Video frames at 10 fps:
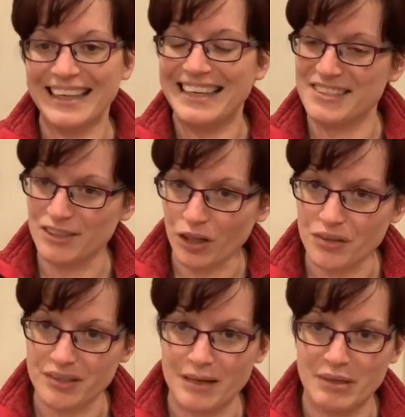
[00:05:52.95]
It's not
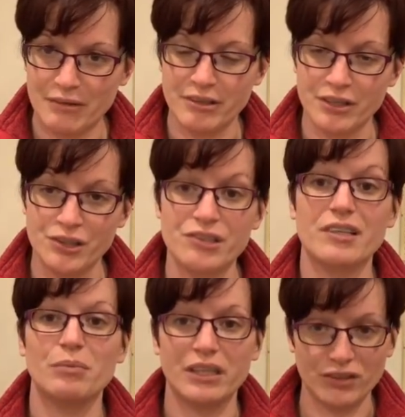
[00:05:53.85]
the same in every
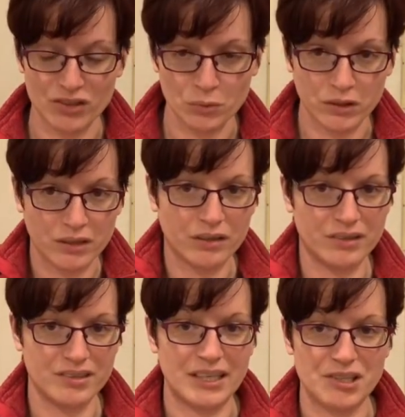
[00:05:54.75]
country, but it does work
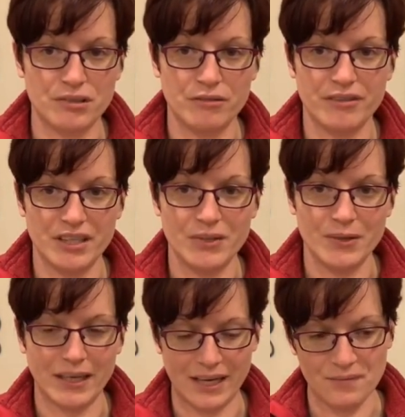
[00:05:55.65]
and stay true for the
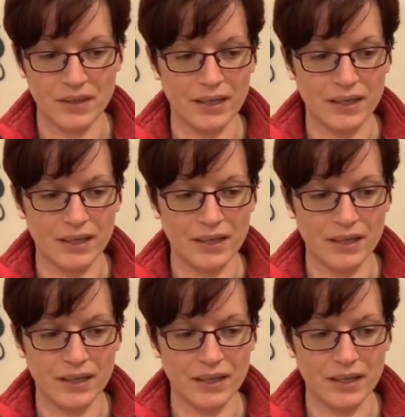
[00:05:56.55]
UK.